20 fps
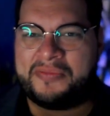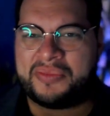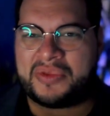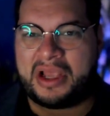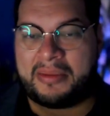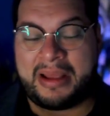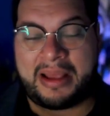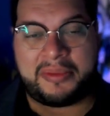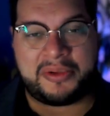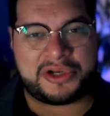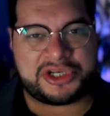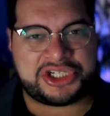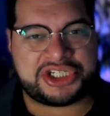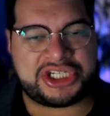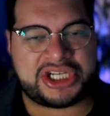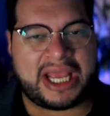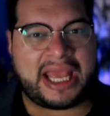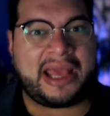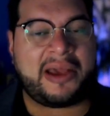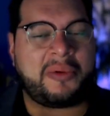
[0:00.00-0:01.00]
I'm able to
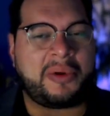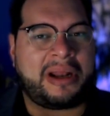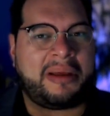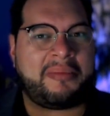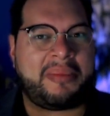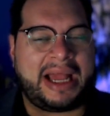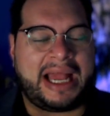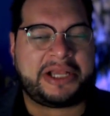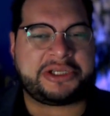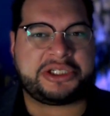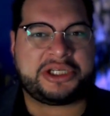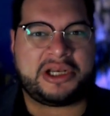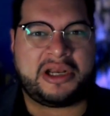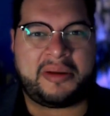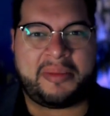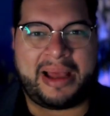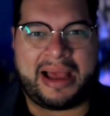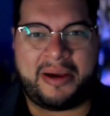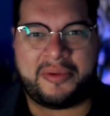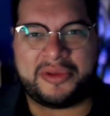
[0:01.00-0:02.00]
share what I'm passionate
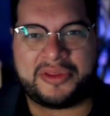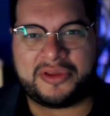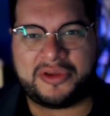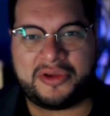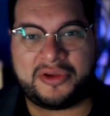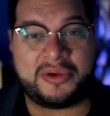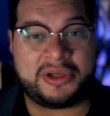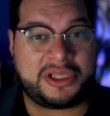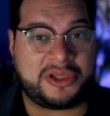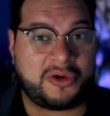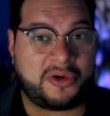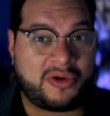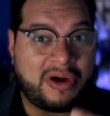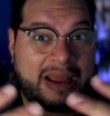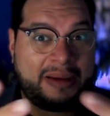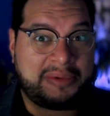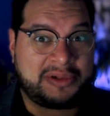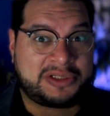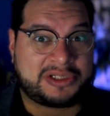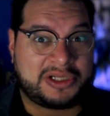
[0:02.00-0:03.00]
about with you and you're
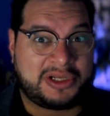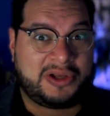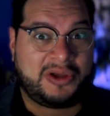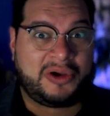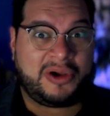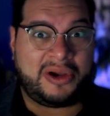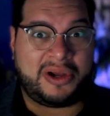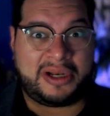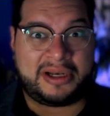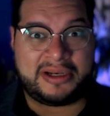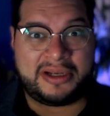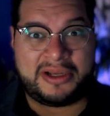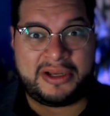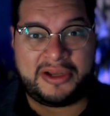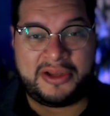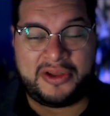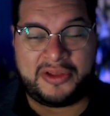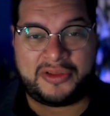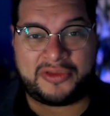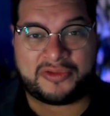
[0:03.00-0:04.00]
able to learn
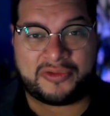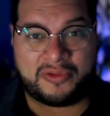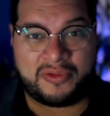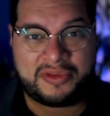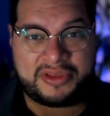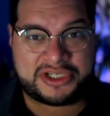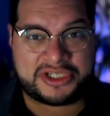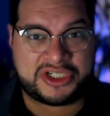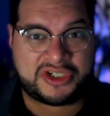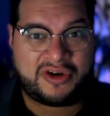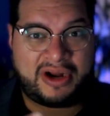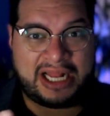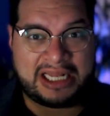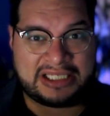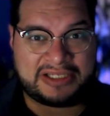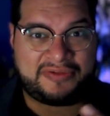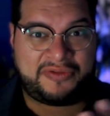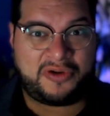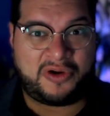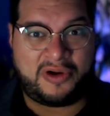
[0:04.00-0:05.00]
through this
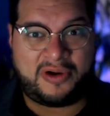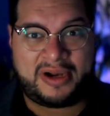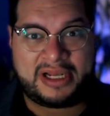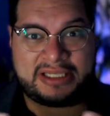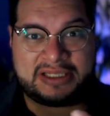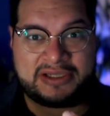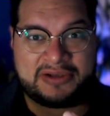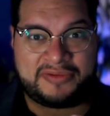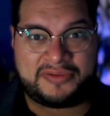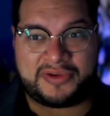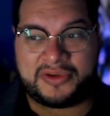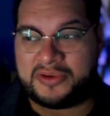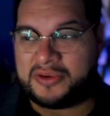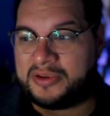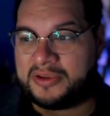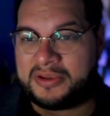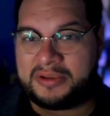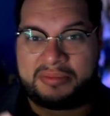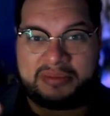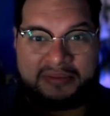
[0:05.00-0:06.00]
transference of
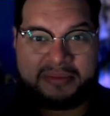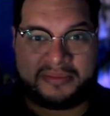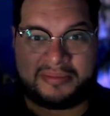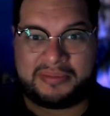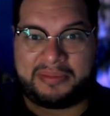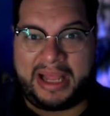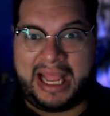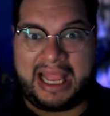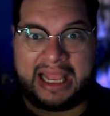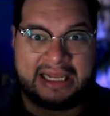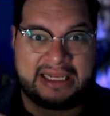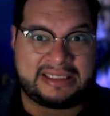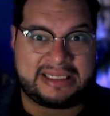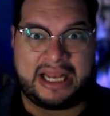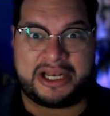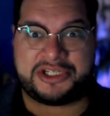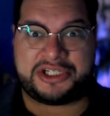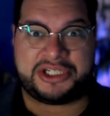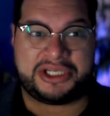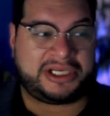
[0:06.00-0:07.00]
your paying
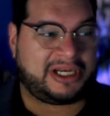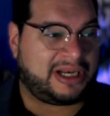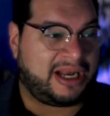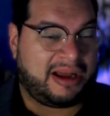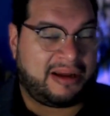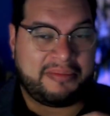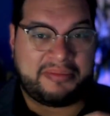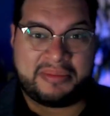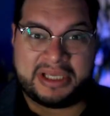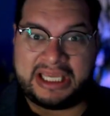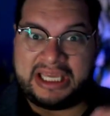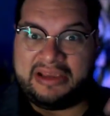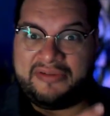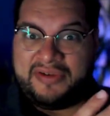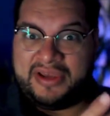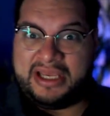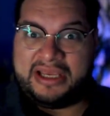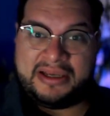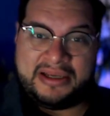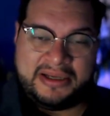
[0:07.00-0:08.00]
attention and I'm
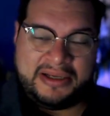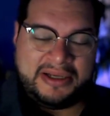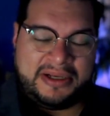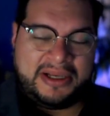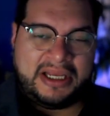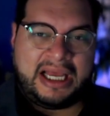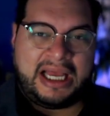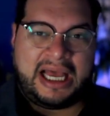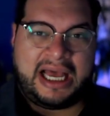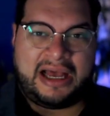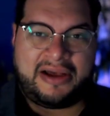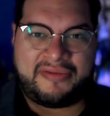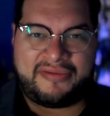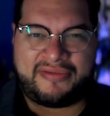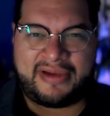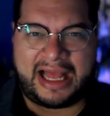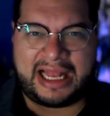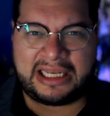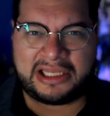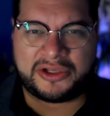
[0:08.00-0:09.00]
giving uh,
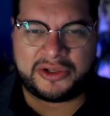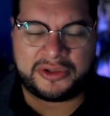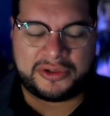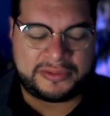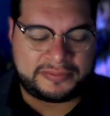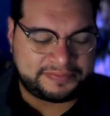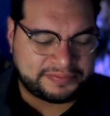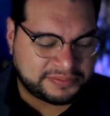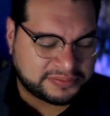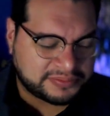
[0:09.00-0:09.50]
value.